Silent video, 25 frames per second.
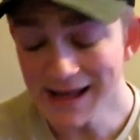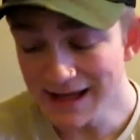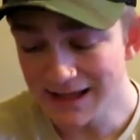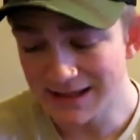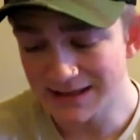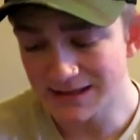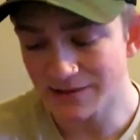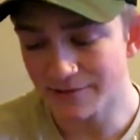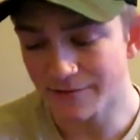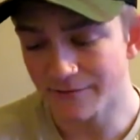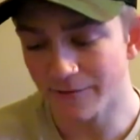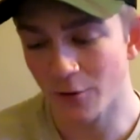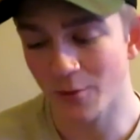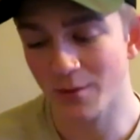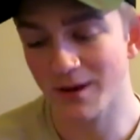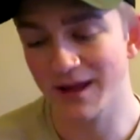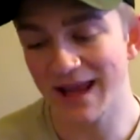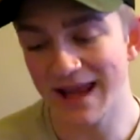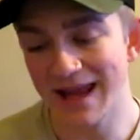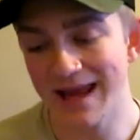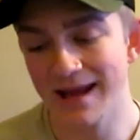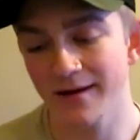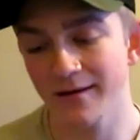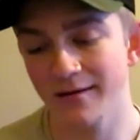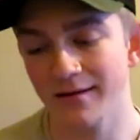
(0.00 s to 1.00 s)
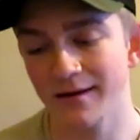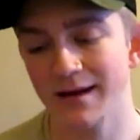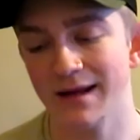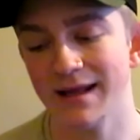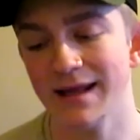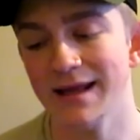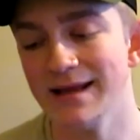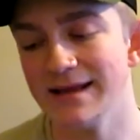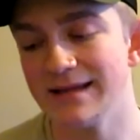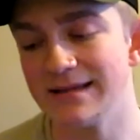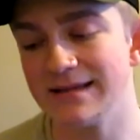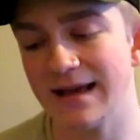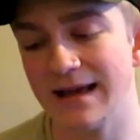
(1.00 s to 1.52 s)
is from Keenan, and
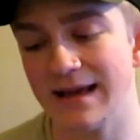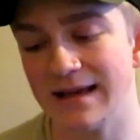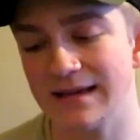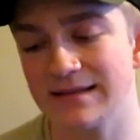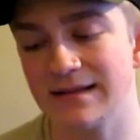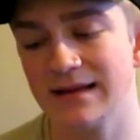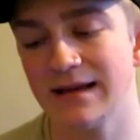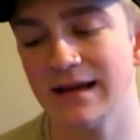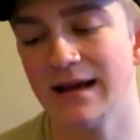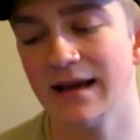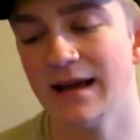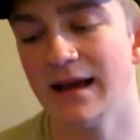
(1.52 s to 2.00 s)
he says,